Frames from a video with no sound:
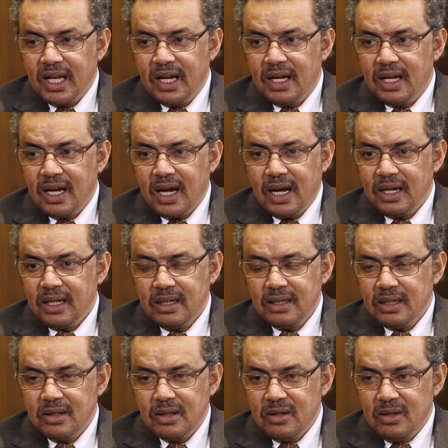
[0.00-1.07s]
Uh,
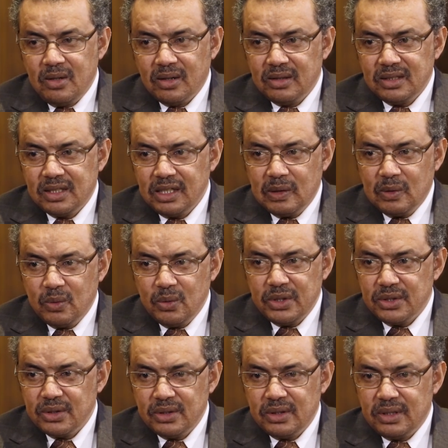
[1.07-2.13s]
I don't think we
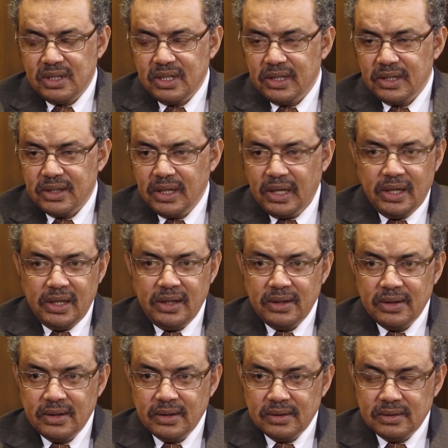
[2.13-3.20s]
should uh, really,
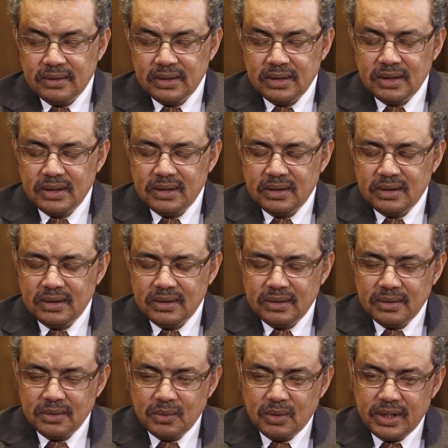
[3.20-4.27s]

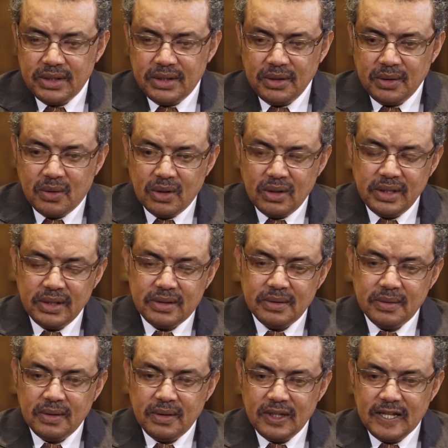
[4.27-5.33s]
uh, what do you call
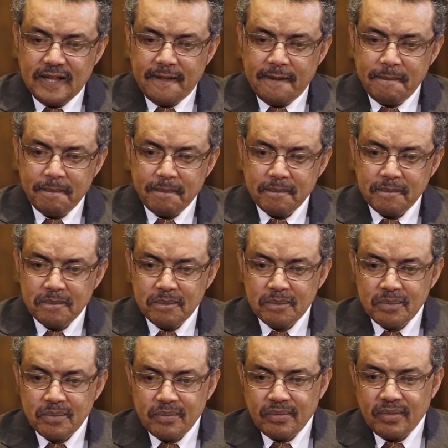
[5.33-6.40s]
it, um,
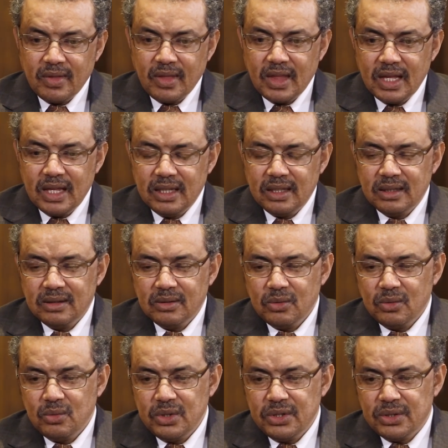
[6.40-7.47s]

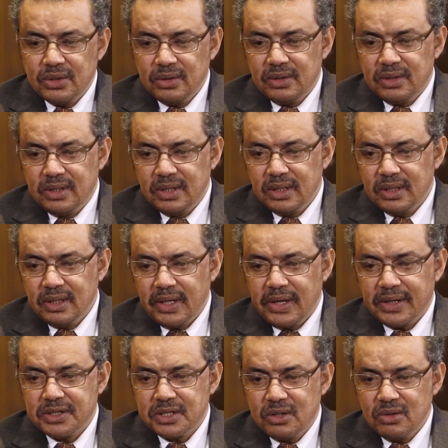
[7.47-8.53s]
we should
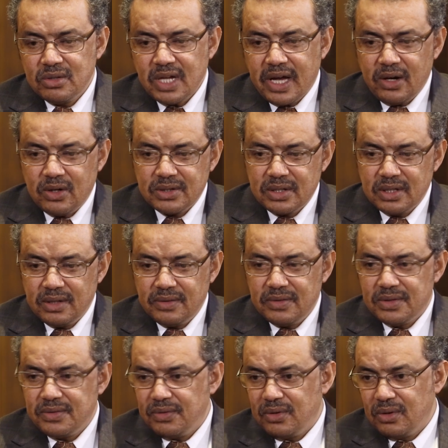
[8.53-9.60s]
excuse
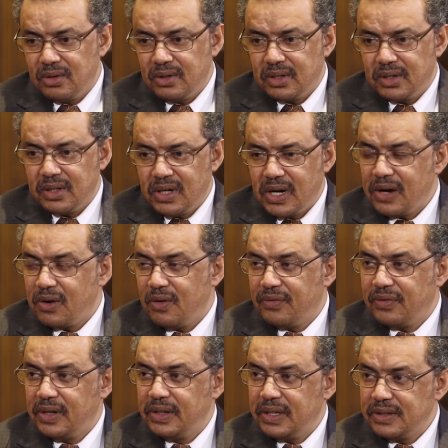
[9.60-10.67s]
ourselves for lack of
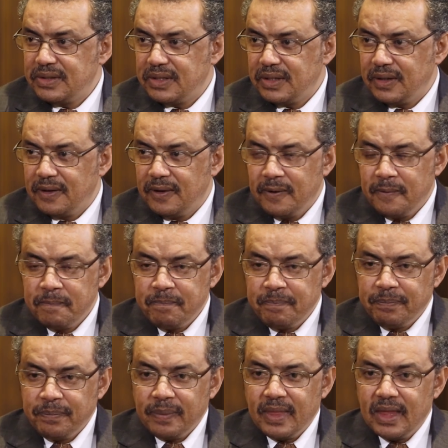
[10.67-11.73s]
financing
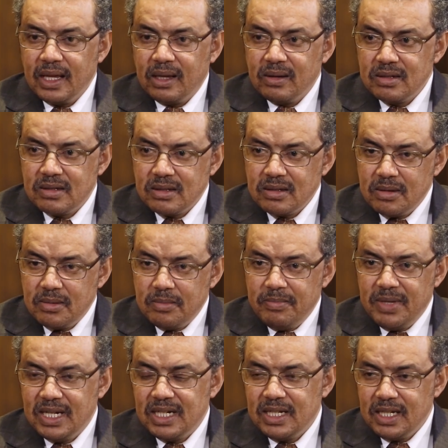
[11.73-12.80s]
because
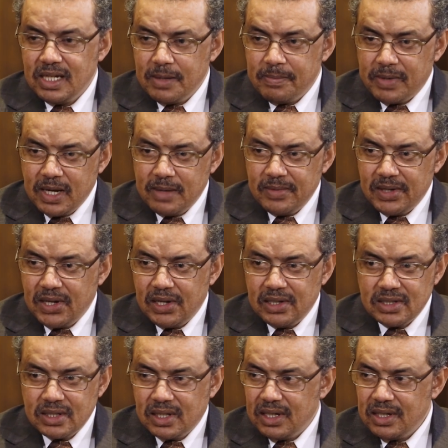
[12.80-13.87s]
building a primary
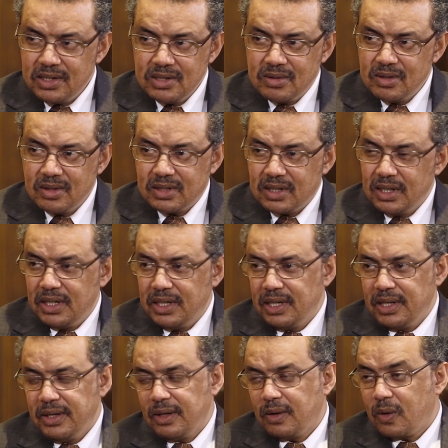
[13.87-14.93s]
health care is not
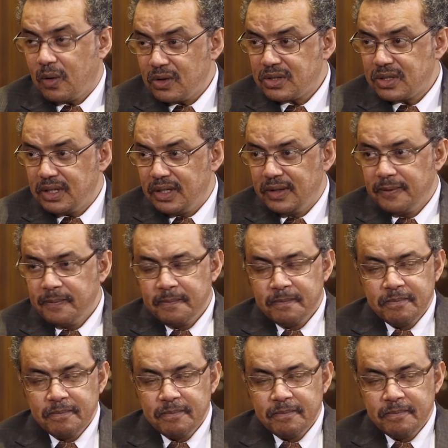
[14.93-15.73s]
really costly.